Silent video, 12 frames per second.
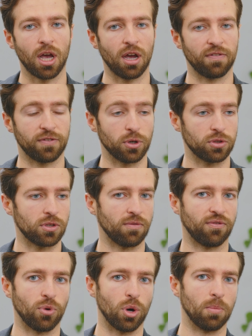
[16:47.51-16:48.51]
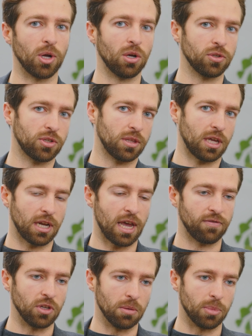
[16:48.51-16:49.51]
first and foremost, and then
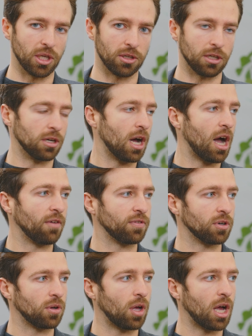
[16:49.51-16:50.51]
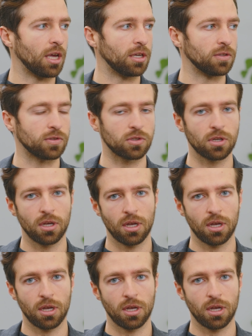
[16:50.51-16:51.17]
have the ability to offer clients